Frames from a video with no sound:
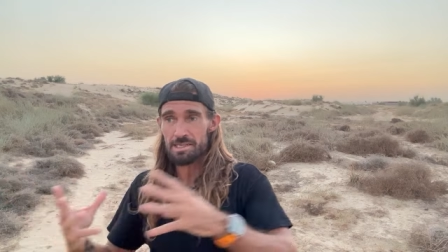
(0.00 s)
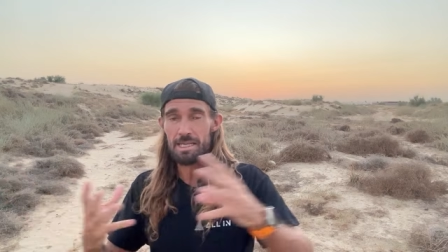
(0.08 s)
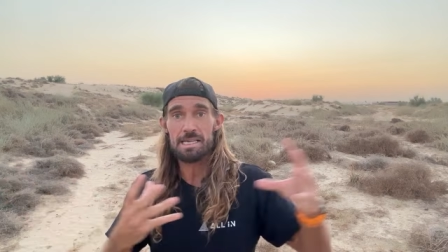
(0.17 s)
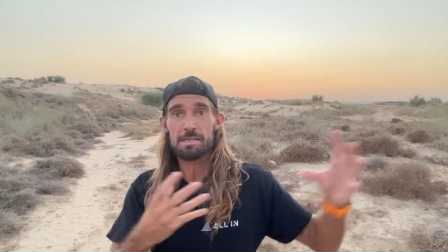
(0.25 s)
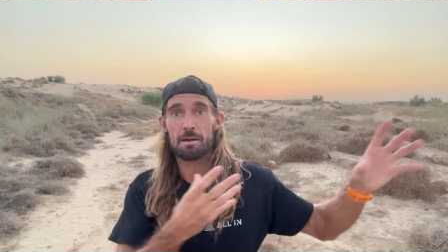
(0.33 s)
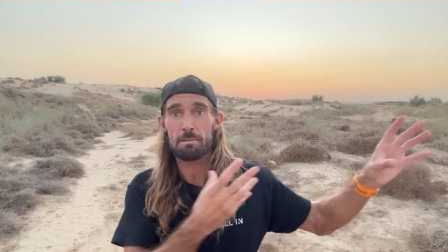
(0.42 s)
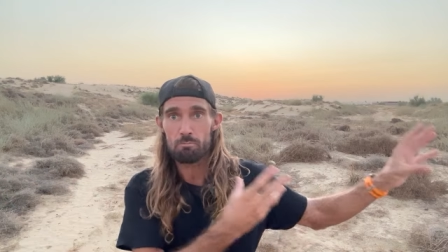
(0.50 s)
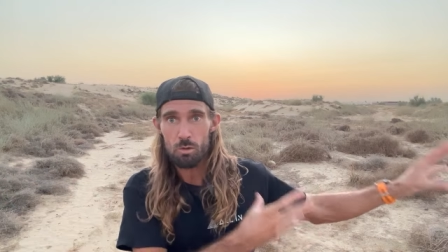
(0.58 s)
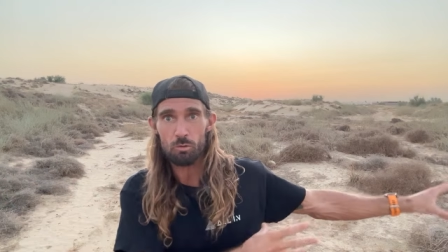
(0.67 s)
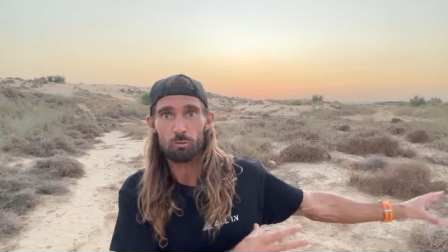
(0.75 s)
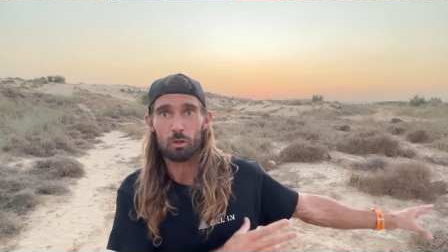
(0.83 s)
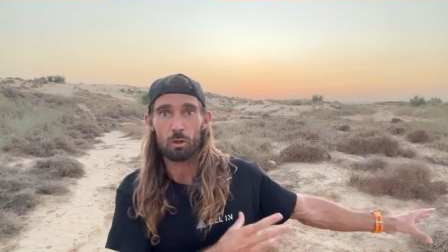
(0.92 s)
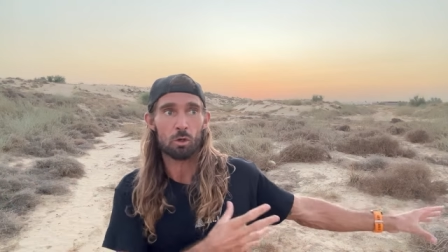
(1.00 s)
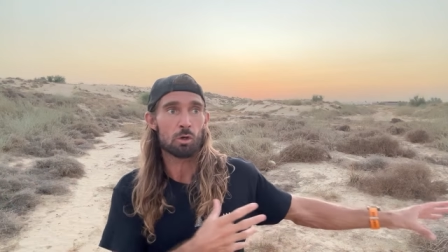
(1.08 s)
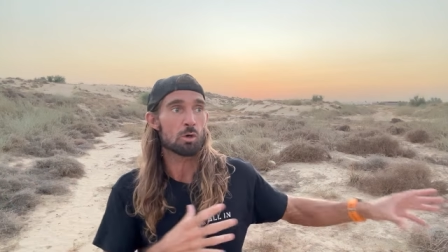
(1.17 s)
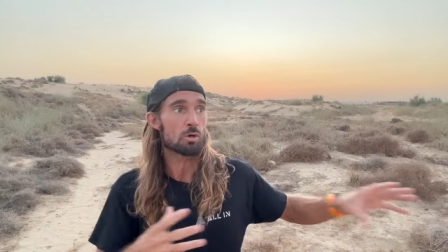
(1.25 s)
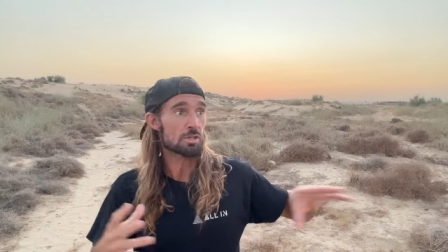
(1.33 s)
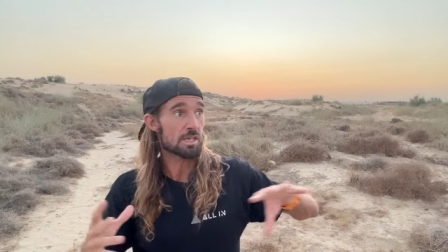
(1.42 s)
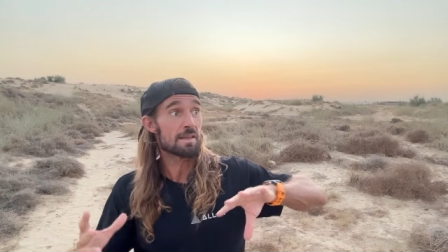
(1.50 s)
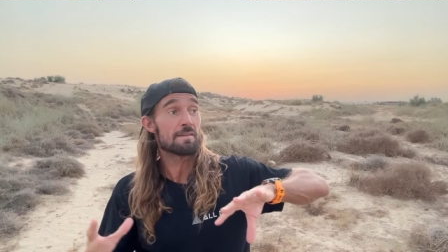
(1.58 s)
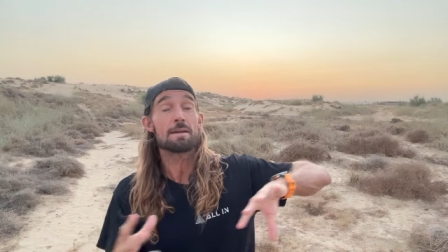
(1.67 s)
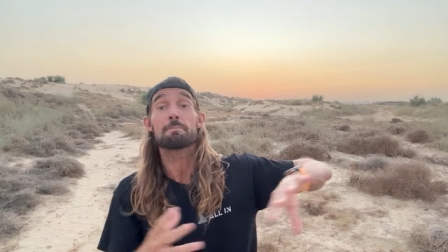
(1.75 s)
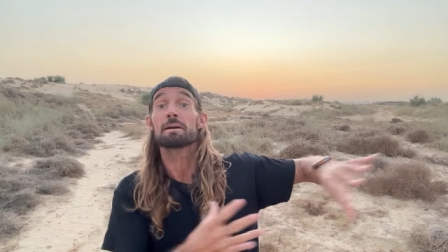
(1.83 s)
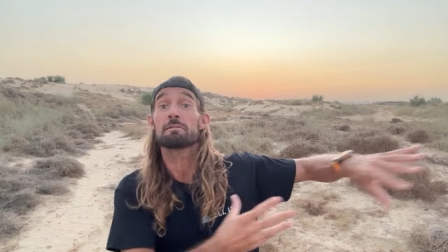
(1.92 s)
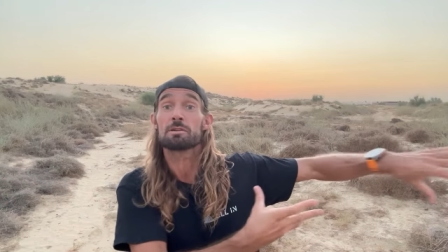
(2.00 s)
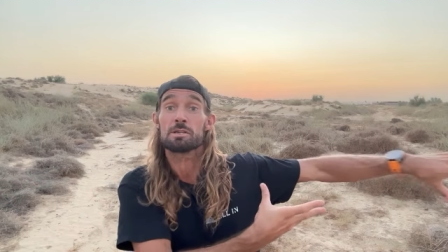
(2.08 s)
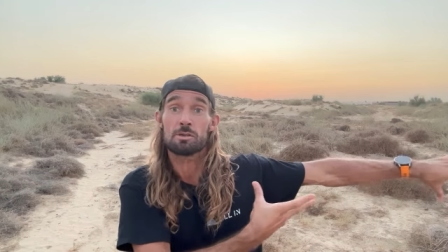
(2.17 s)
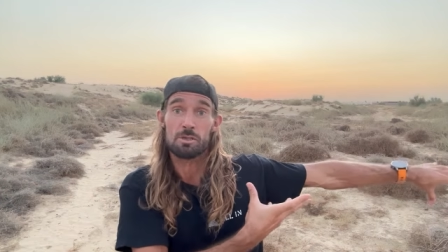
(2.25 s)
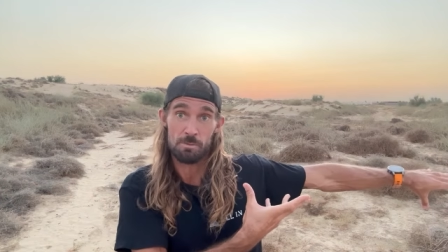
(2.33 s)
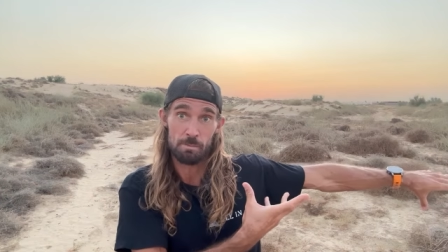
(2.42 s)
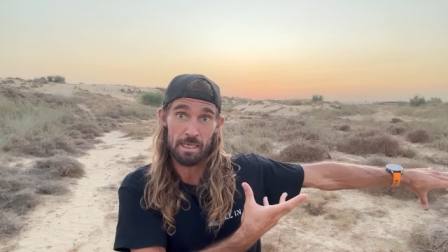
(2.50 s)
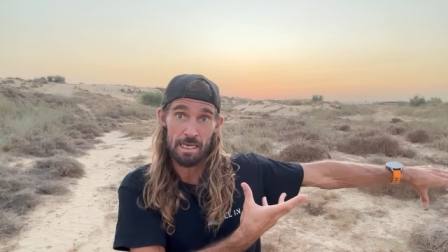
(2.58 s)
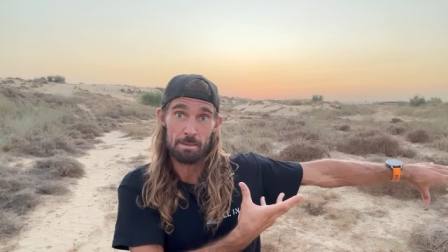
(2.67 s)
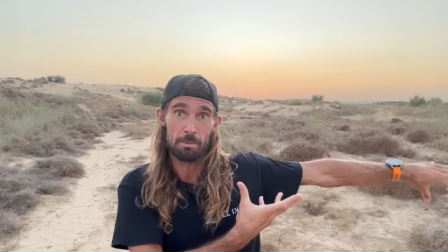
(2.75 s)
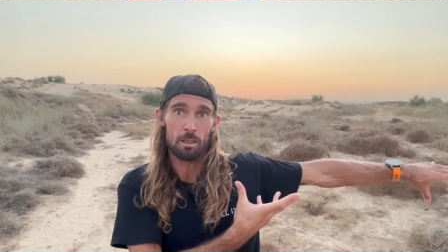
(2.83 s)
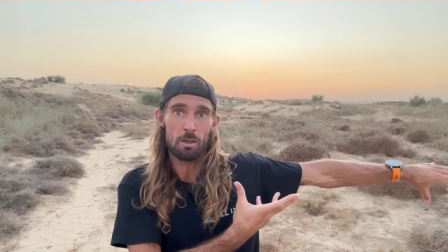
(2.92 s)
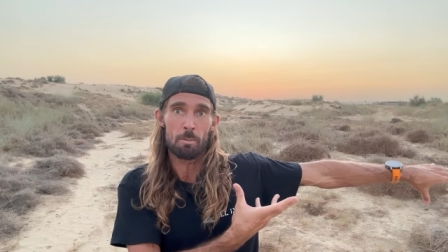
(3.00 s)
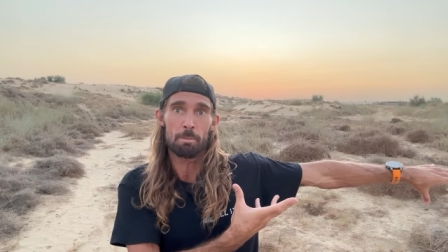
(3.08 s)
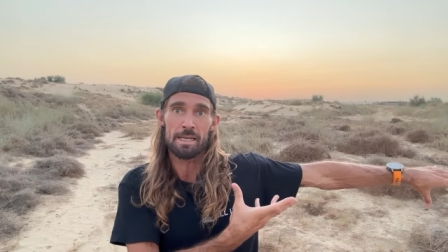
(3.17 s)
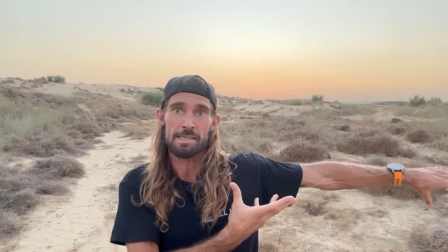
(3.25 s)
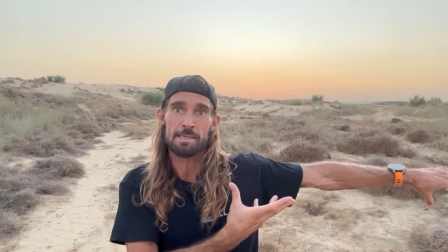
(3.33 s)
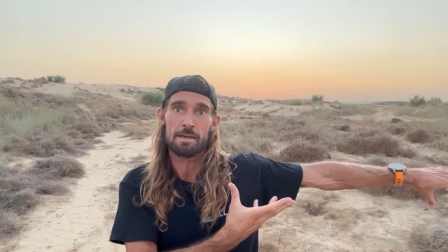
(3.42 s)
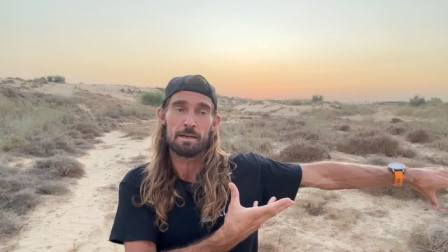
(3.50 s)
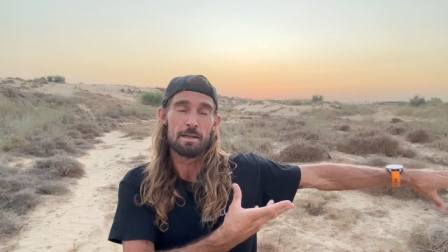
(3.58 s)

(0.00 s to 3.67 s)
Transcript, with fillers: later, I moved to the course and then my results became a lot better.